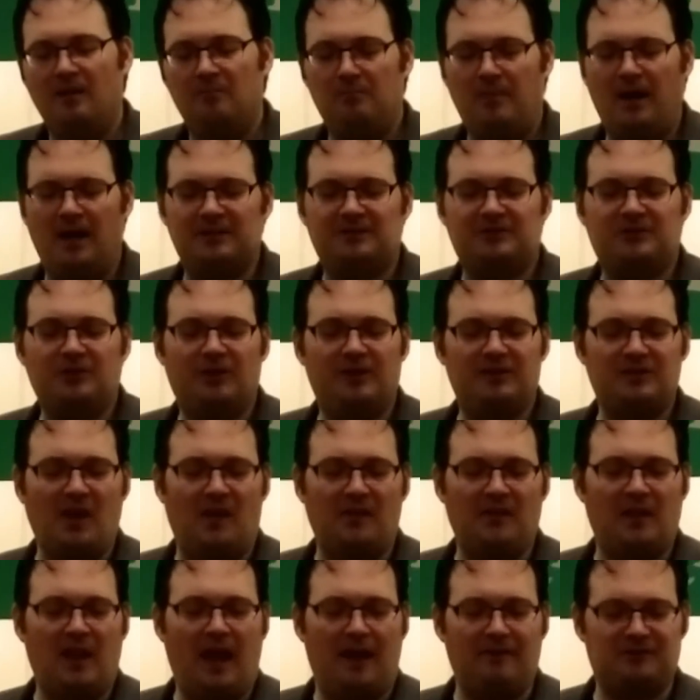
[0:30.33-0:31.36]
"Mustard is
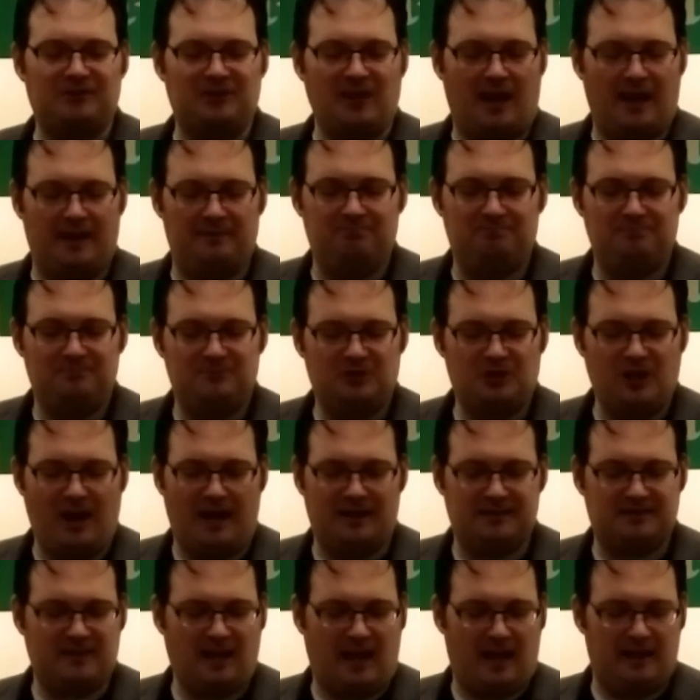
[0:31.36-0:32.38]
on the left side,"
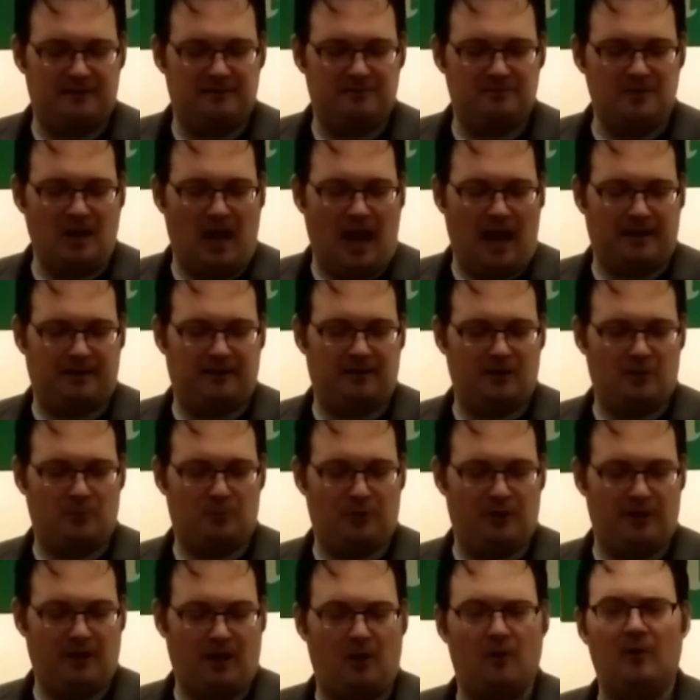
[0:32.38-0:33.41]
Chaz said, nodding to the
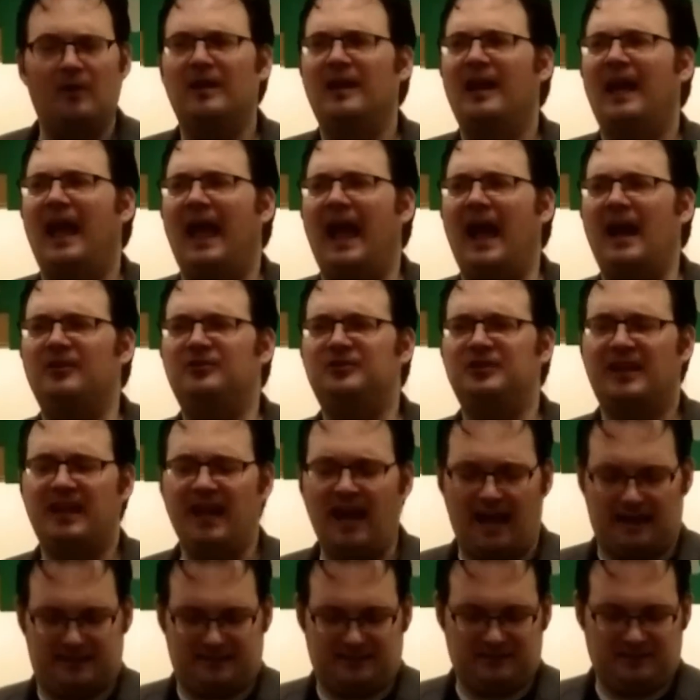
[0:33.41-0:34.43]
burrito. "How'd you
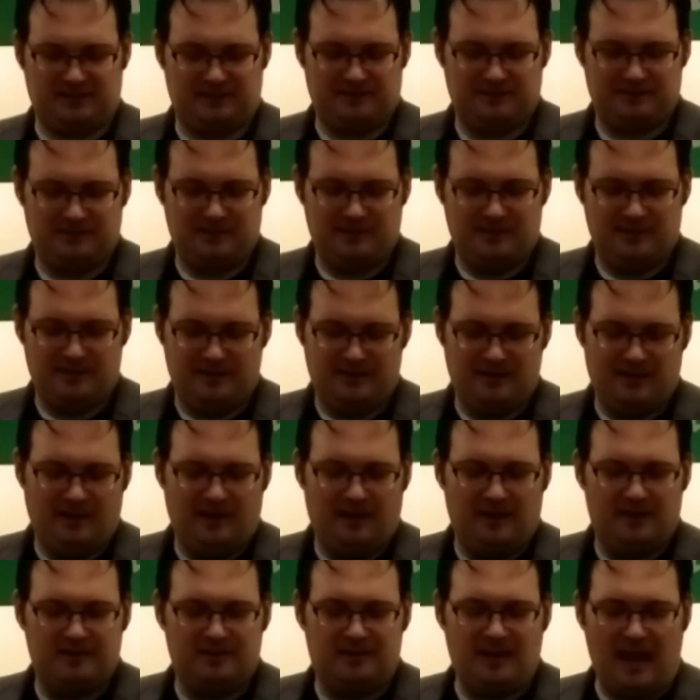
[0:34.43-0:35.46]
guess?"
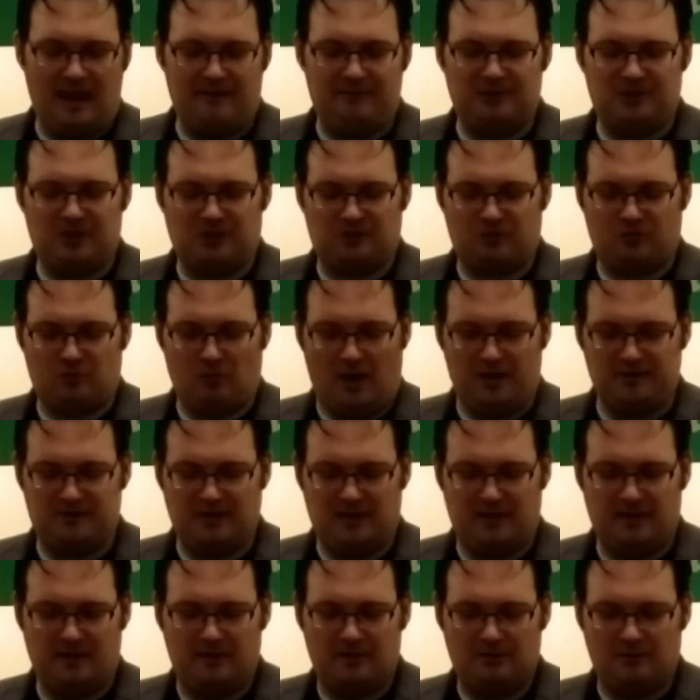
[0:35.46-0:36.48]
David just
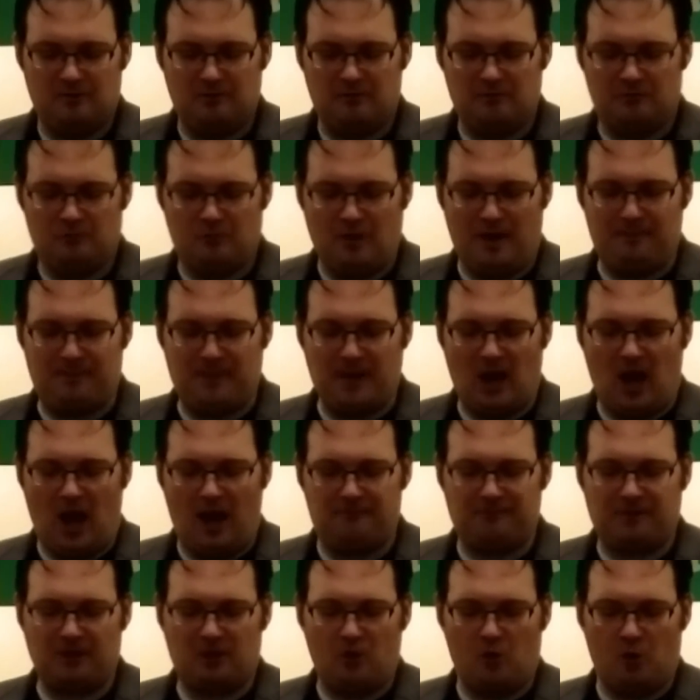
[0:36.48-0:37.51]
grunted, ripping
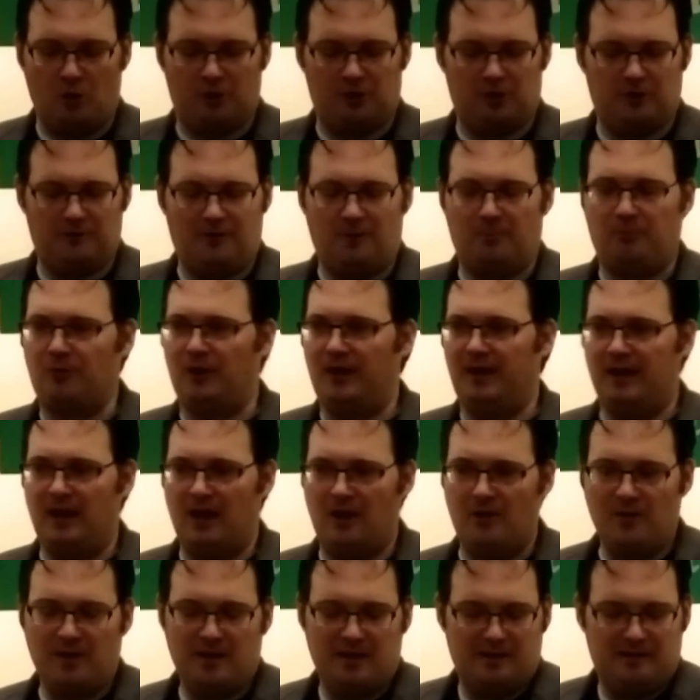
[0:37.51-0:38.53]
off the corner of the
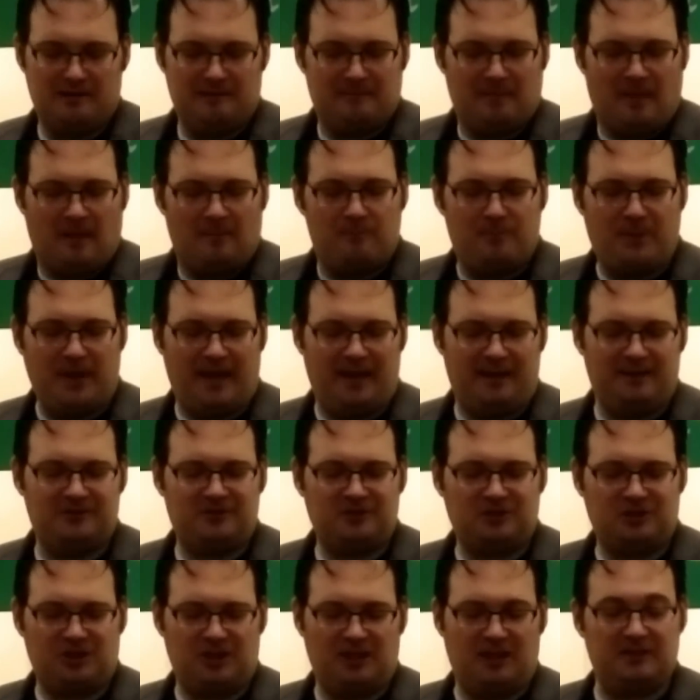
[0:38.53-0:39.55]
burrito,
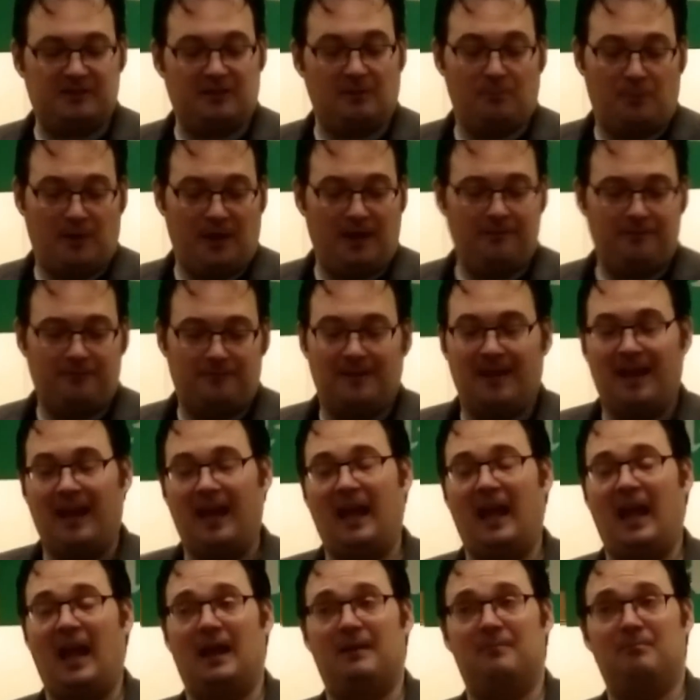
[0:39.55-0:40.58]
beans, cheese, and beef,
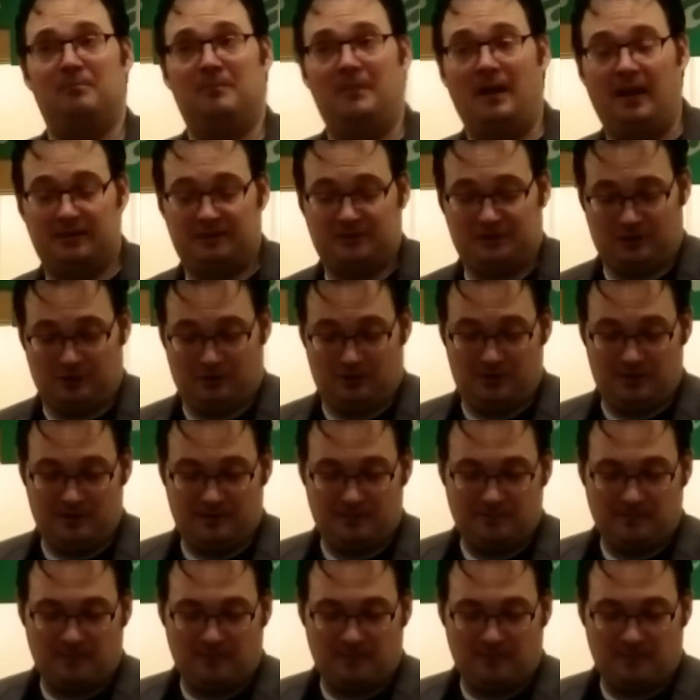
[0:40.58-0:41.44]
and mustard.